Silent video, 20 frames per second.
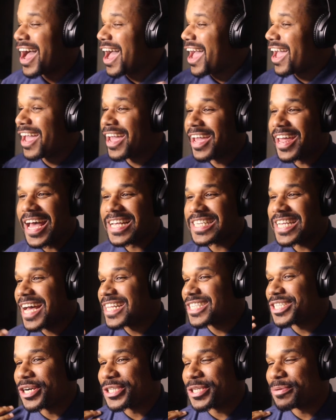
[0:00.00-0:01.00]
Hey, that's how
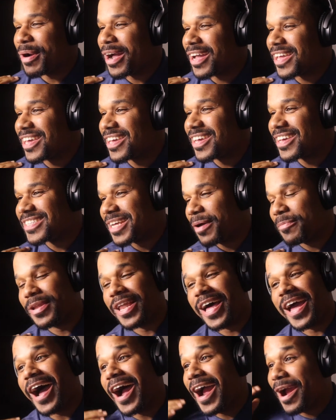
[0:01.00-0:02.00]
I talk to my kids. I'd be like, all